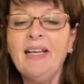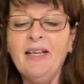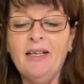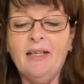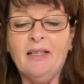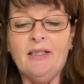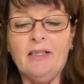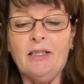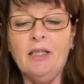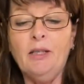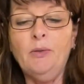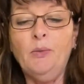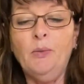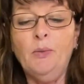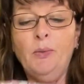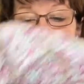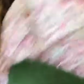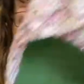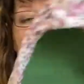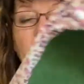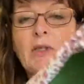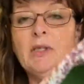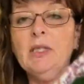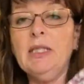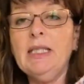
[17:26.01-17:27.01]
So we've
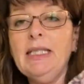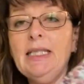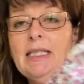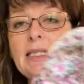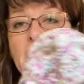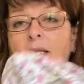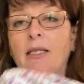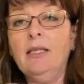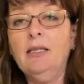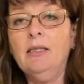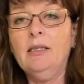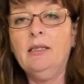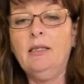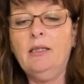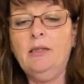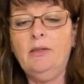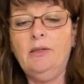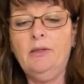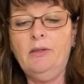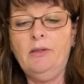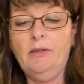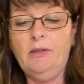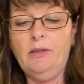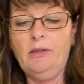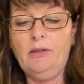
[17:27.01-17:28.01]
got it
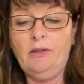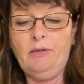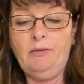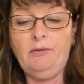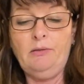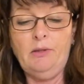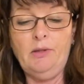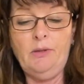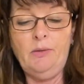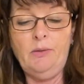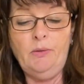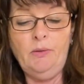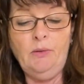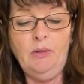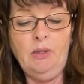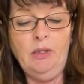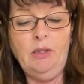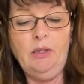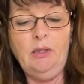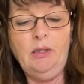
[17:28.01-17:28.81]
turned through,